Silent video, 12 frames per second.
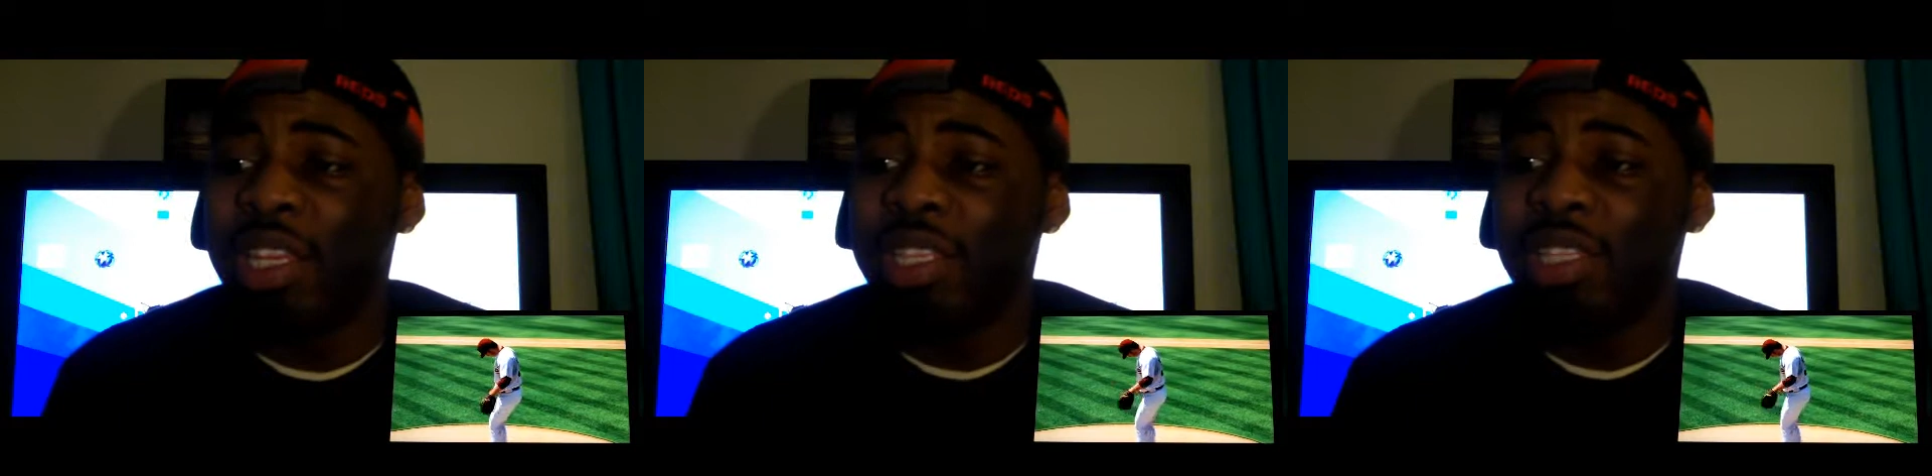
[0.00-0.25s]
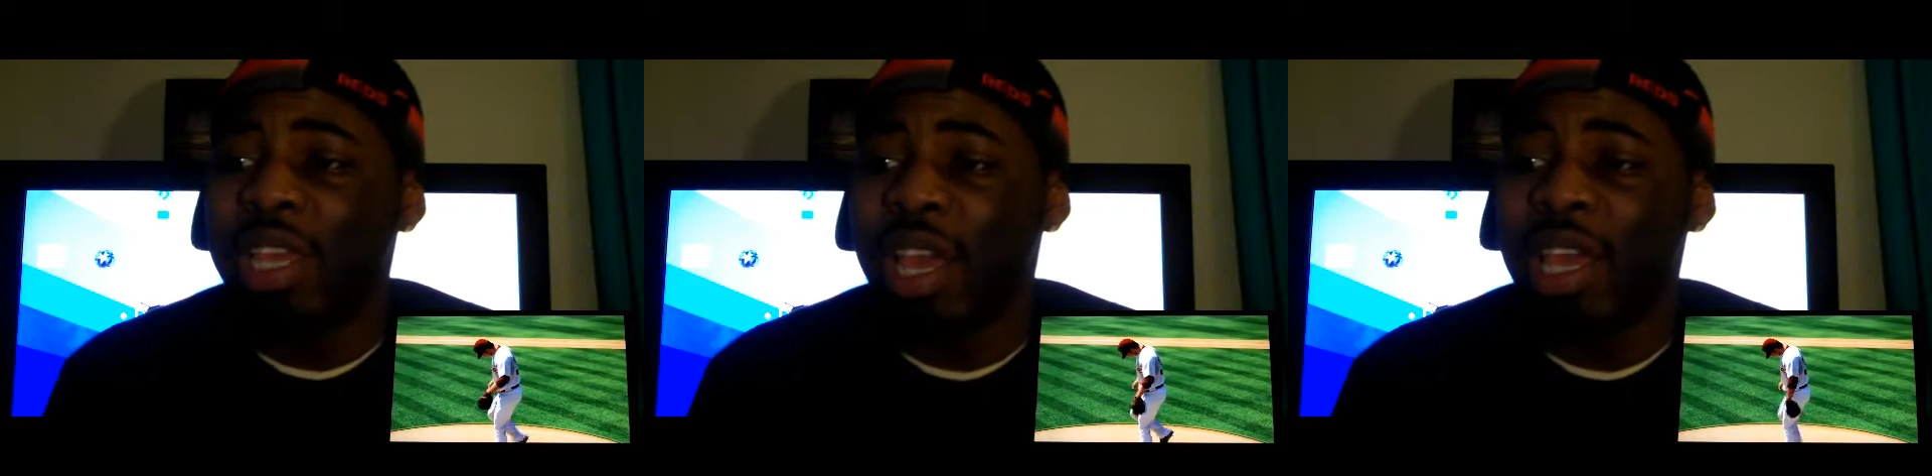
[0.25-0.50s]

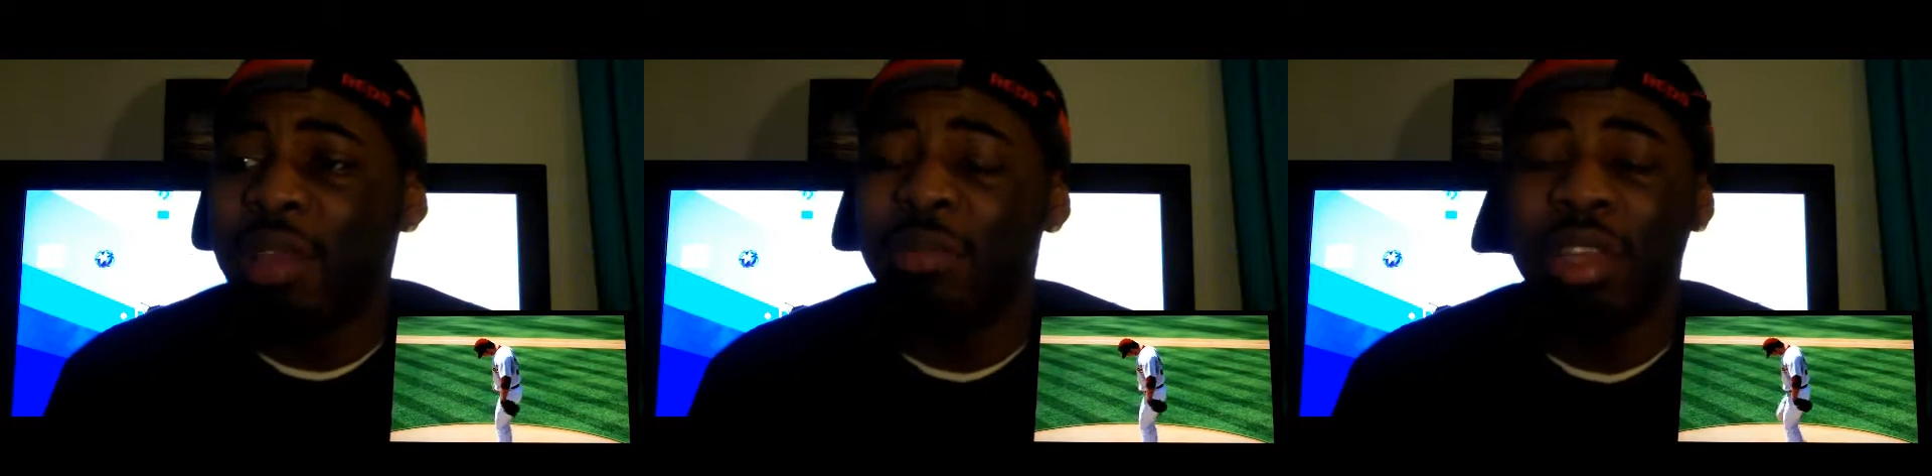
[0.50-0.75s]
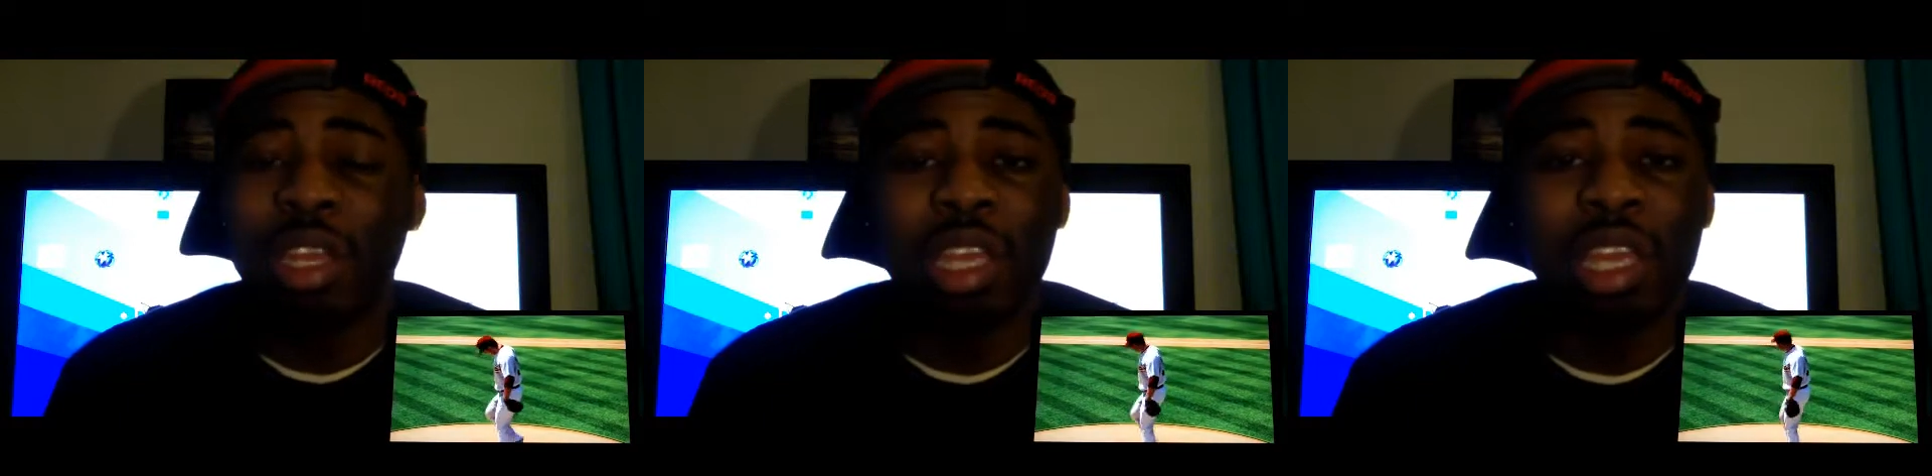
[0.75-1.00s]
this
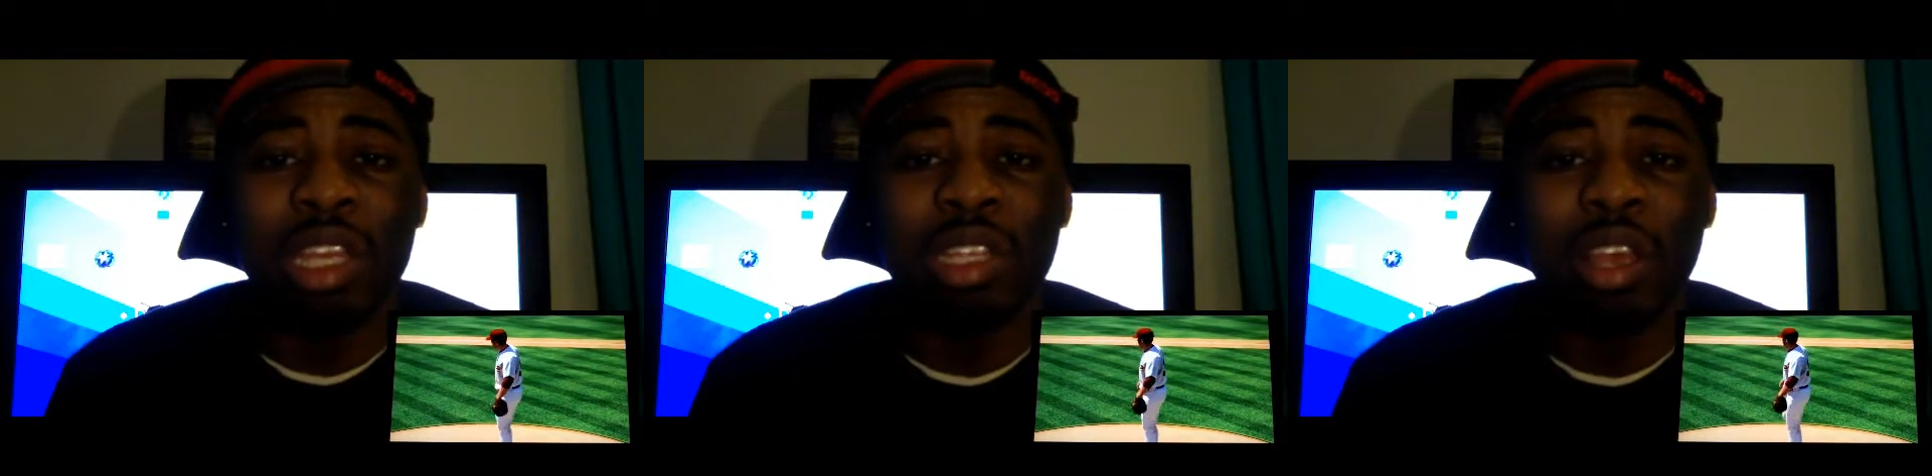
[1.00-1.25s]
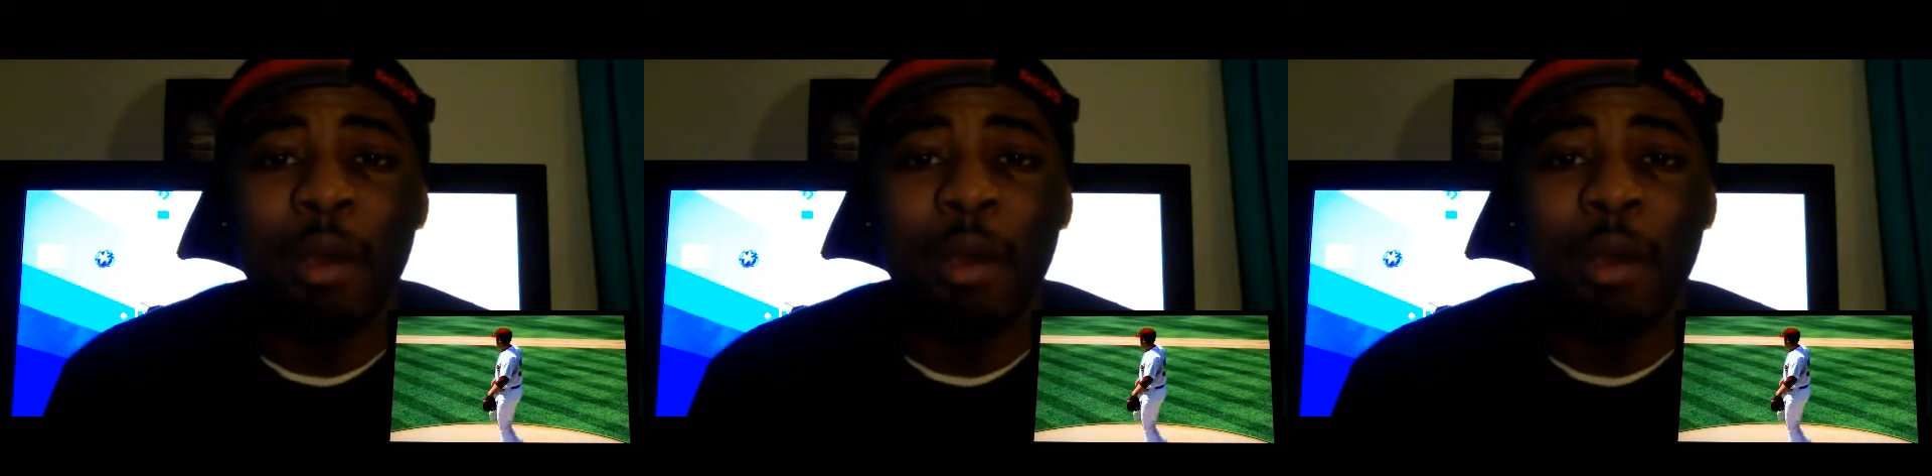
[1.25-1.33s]
game is